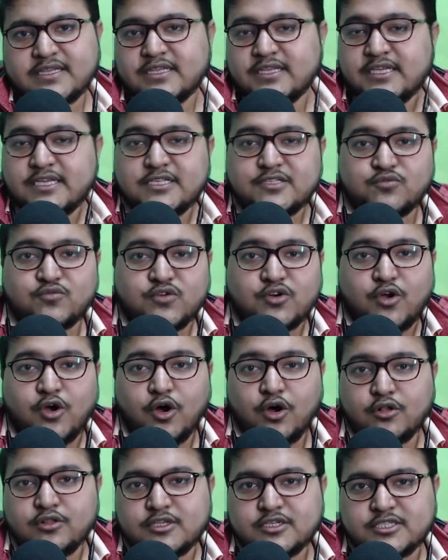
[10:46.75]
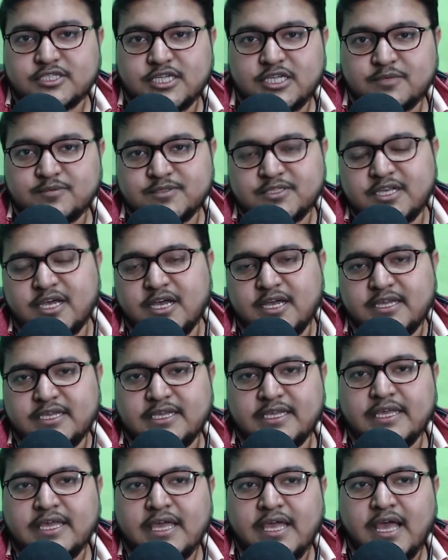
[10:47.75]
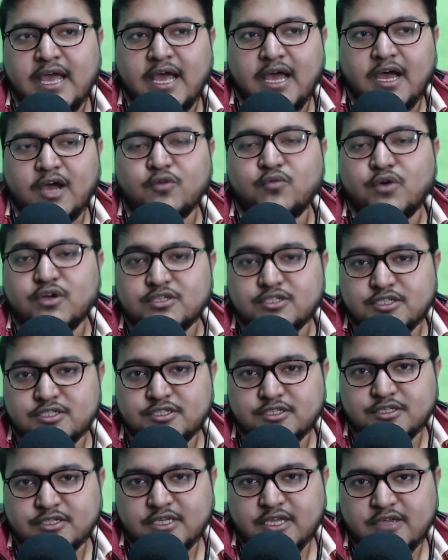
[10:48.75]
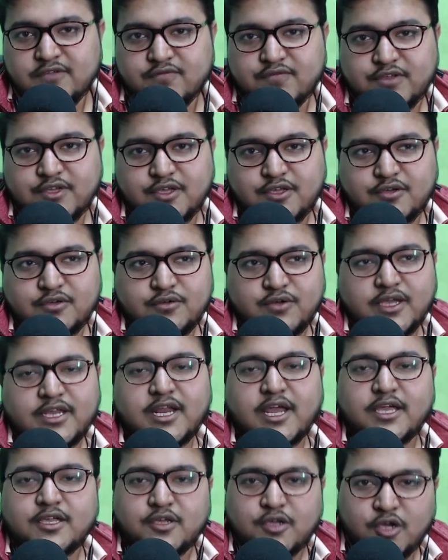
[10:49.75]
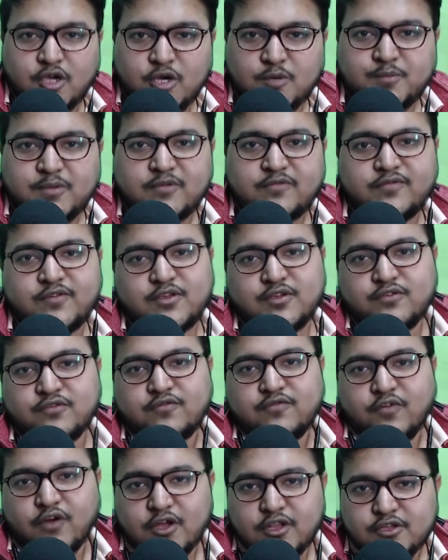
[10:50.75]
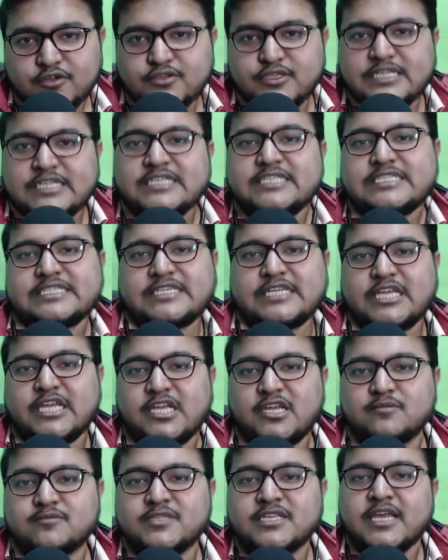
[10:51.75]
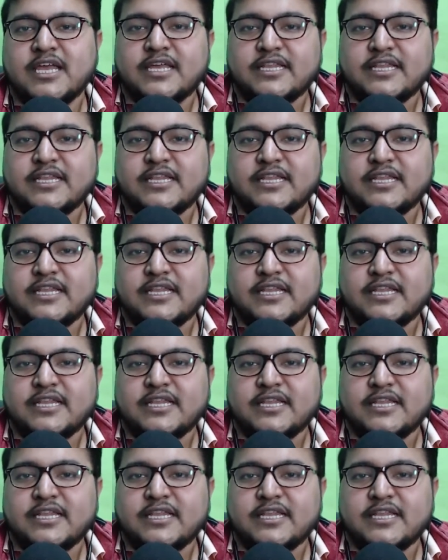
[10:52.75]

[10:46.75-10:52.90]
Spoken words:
These were all the tips I wanted to give you, and I hope if you follow these tips,